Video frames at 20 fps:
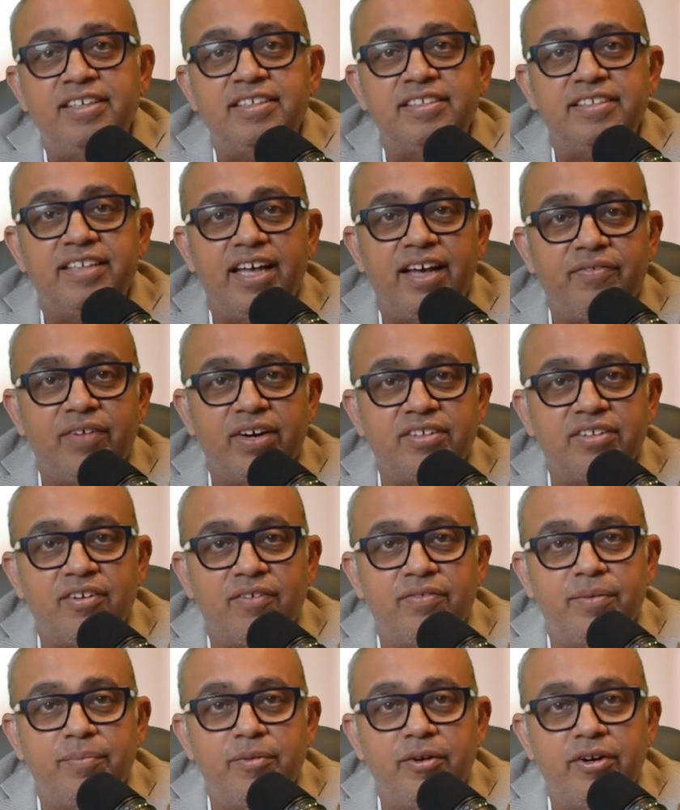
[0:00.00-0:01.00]
the effects of
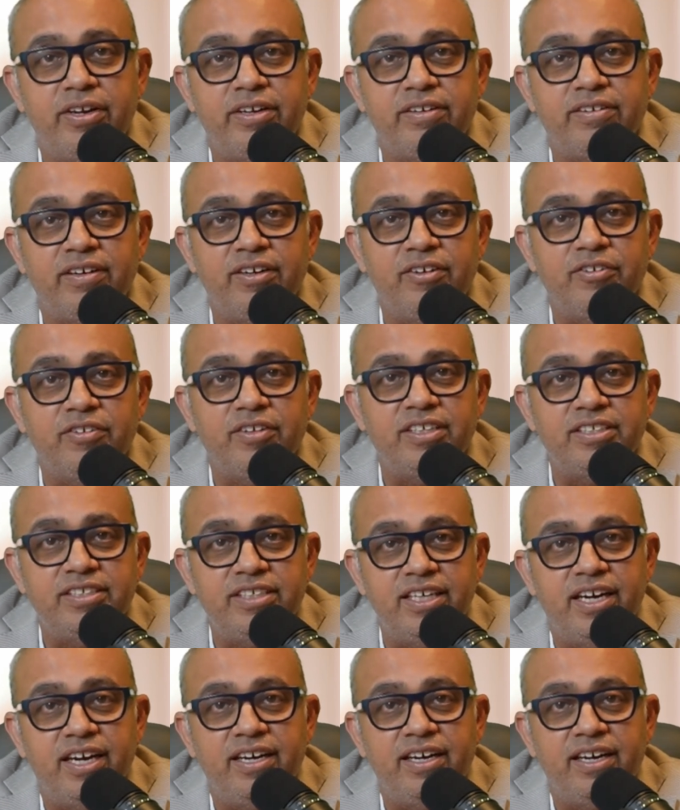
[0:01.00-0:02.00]
the mutation using
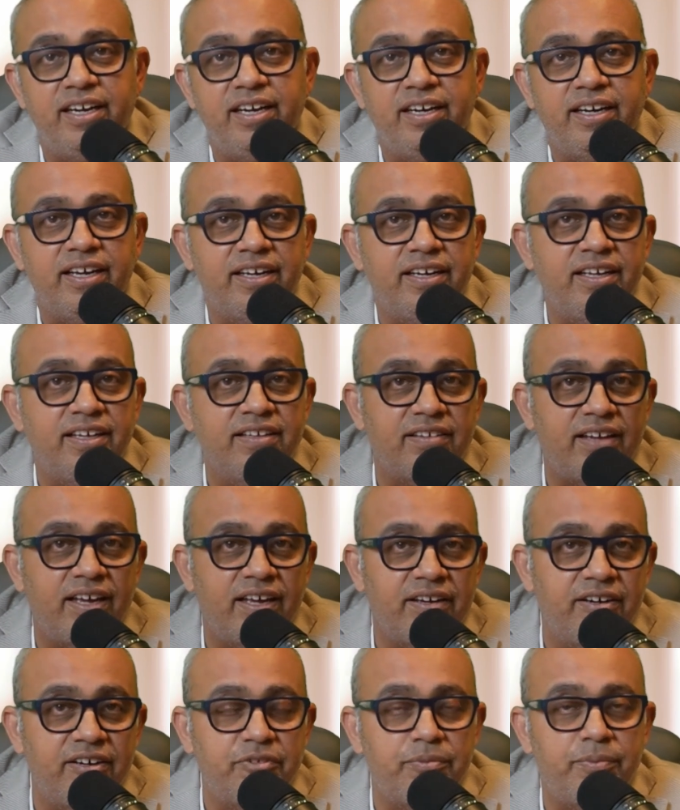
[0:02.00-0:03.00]
gene editing techniques like
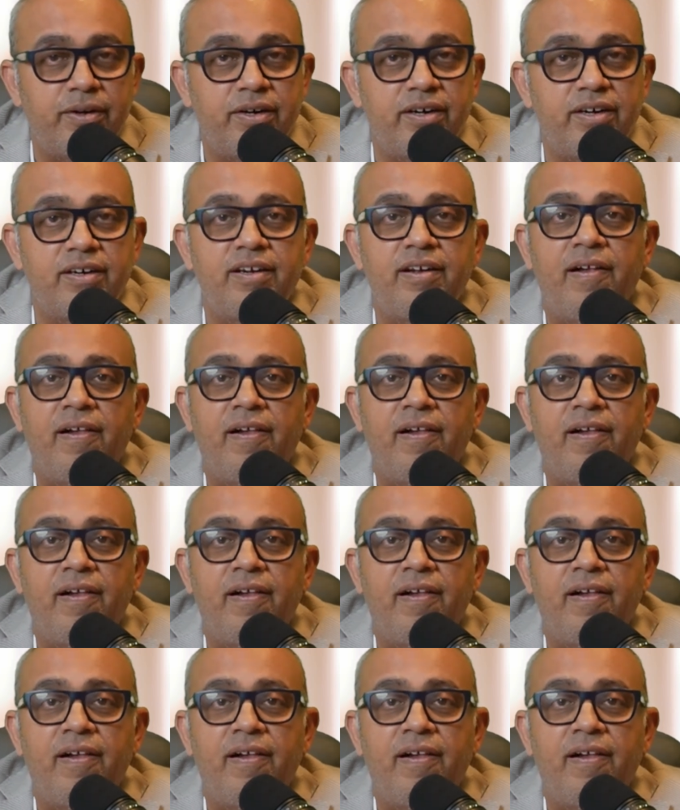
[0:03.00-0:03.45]
CRISPR